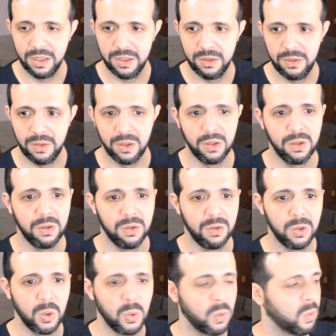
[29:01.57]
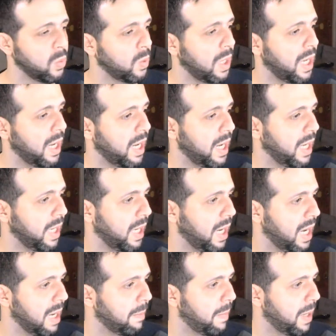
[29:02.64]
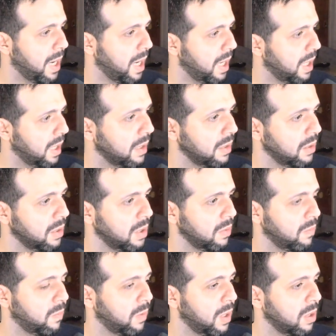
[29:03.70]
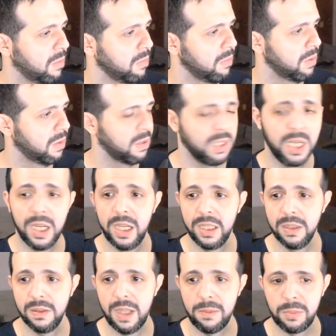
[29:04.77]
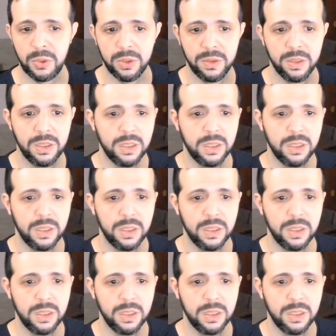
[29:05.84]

So I have a not found, an exception.